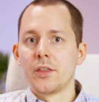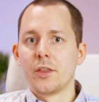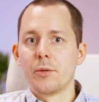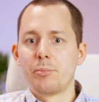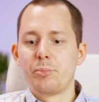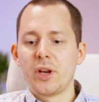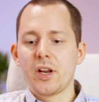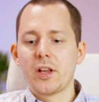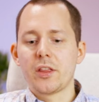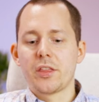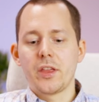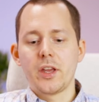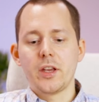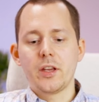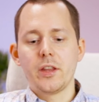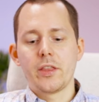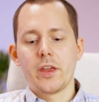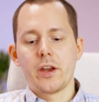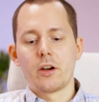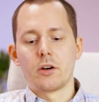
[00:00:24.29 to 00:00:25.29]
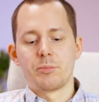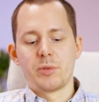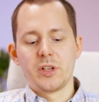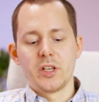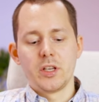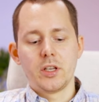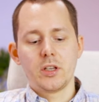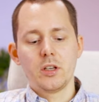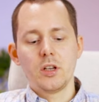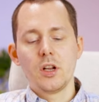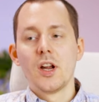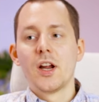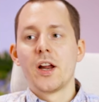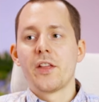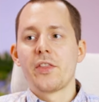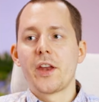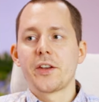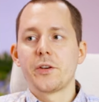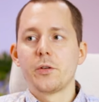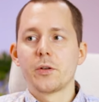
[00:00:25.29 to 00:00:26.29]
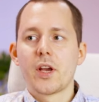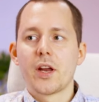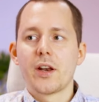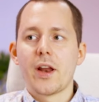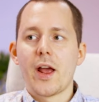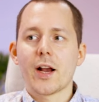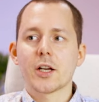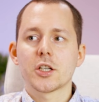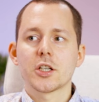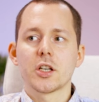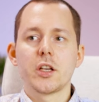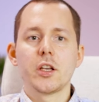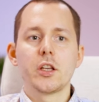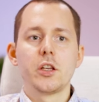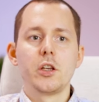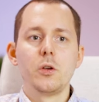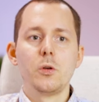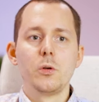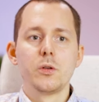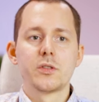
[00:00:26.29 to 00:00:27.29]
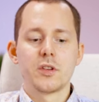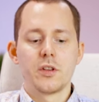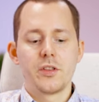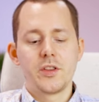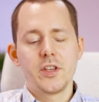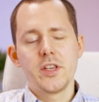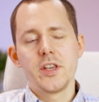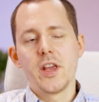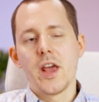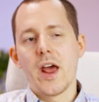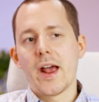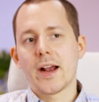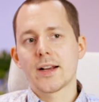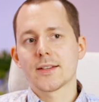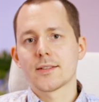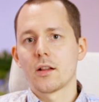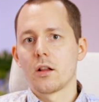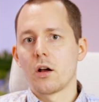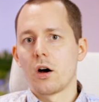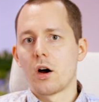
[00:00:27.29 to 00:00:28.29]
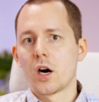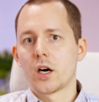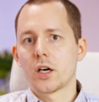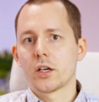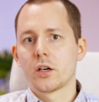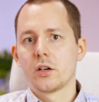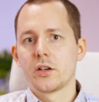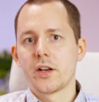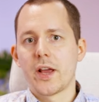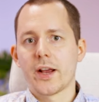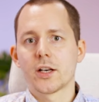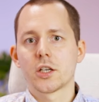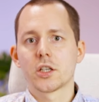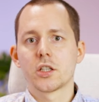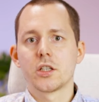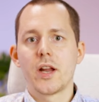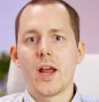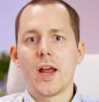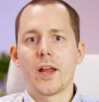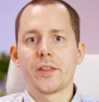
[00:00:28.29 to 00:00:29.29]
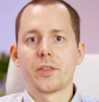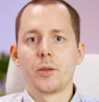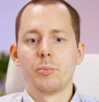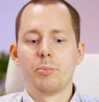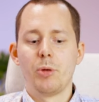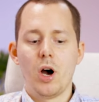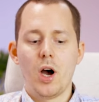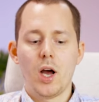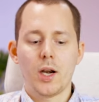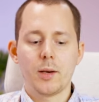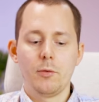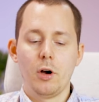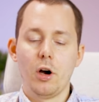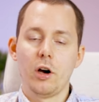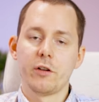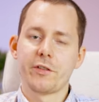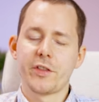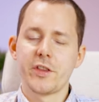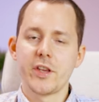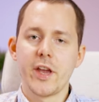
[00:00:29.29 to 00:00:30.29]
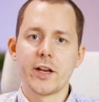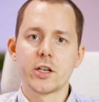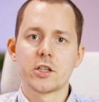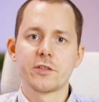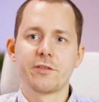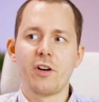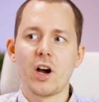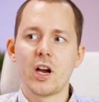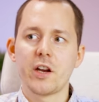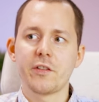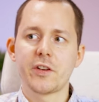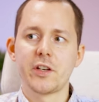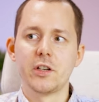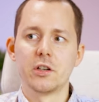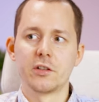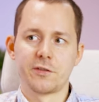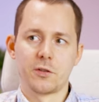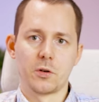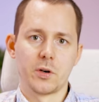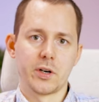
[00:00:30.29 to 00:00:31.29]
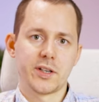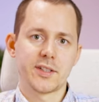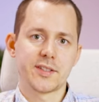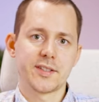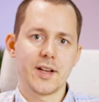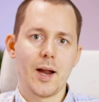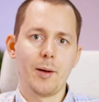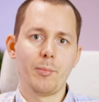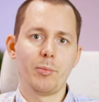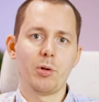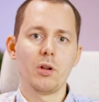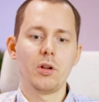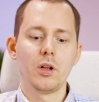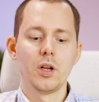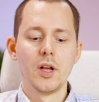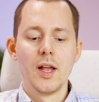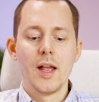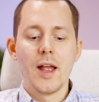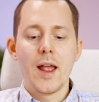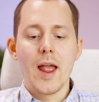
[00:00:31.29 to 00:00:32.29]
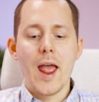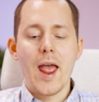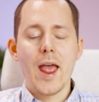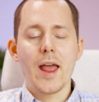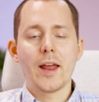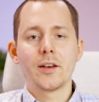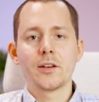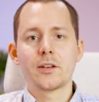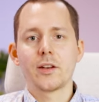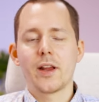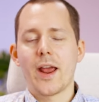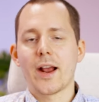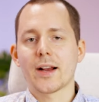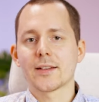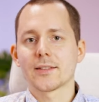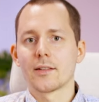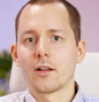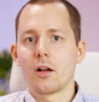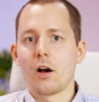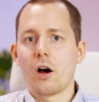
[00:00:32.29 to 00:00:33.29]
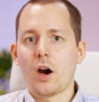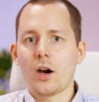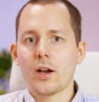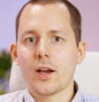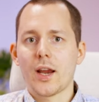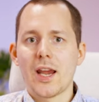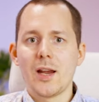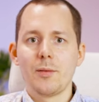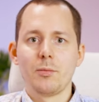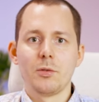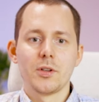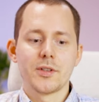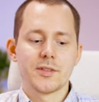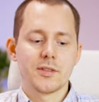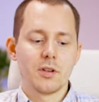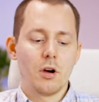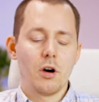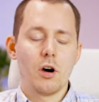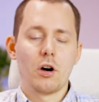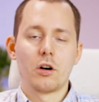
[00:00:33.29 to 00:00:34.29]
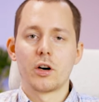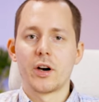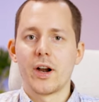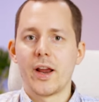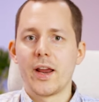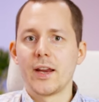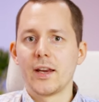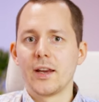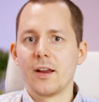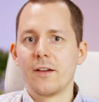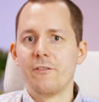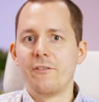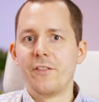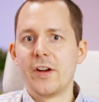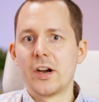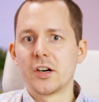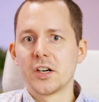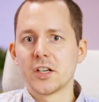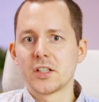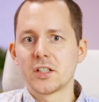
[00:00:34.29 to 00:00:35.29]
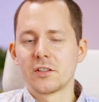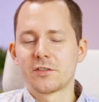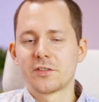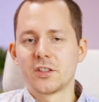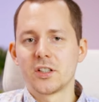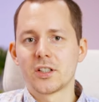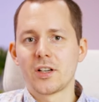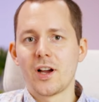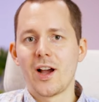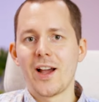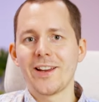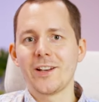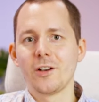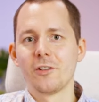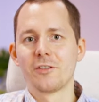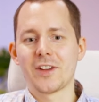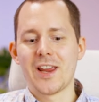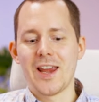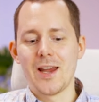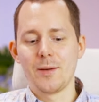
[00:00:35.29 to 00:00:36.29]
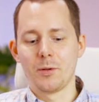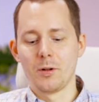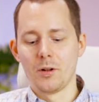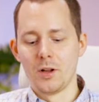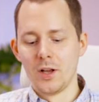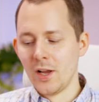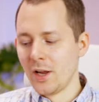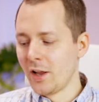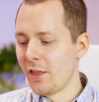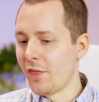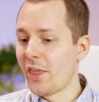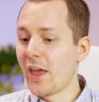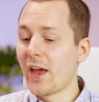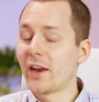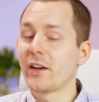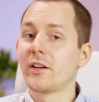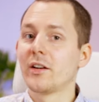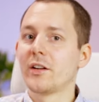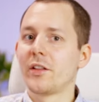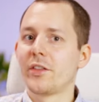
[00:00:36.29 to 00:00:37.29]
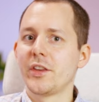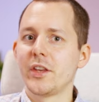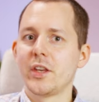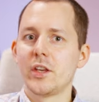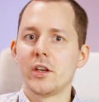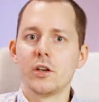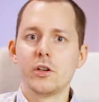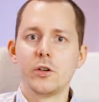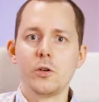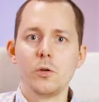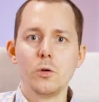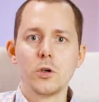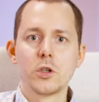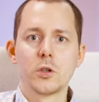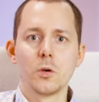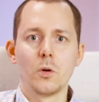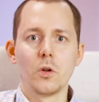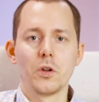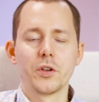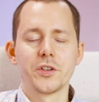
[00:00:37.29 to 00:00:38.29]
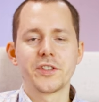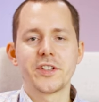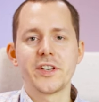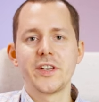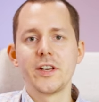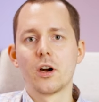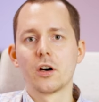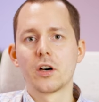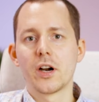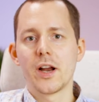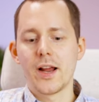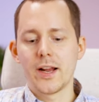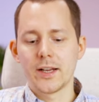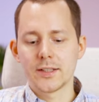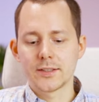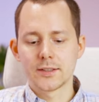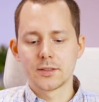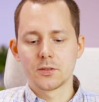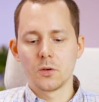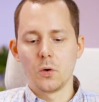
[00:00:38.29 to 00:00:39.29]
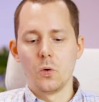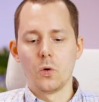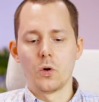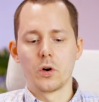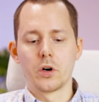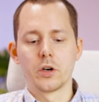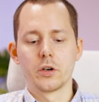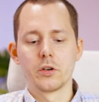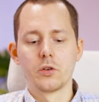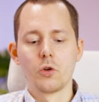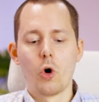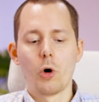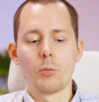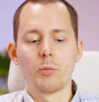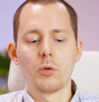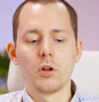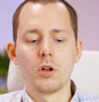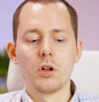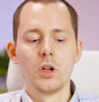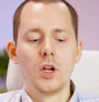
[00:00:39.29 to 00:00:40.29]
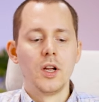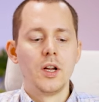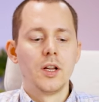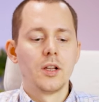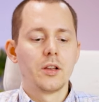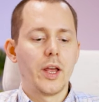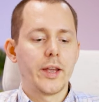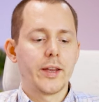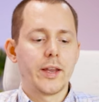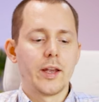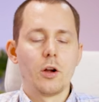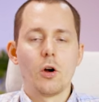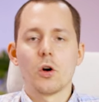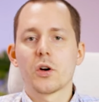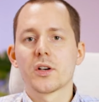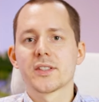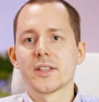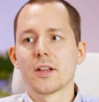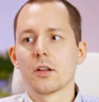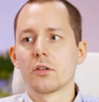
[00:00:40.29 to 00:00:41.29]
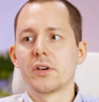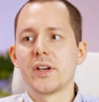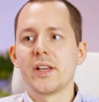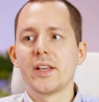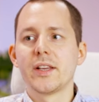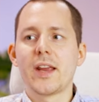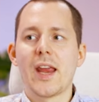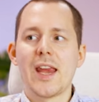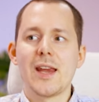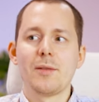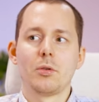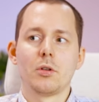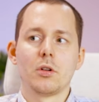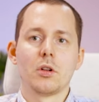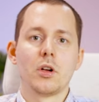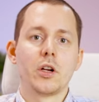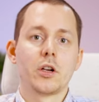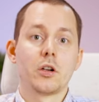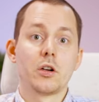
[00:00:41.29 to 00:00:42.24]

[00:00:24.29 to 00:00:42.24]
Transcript: The big thing there being that you can actually use the XLR connection at the bottom of the H5 here, for example, and XLR cables are a very different kind of cable than the usual TRS or normal, like an auxiliary cable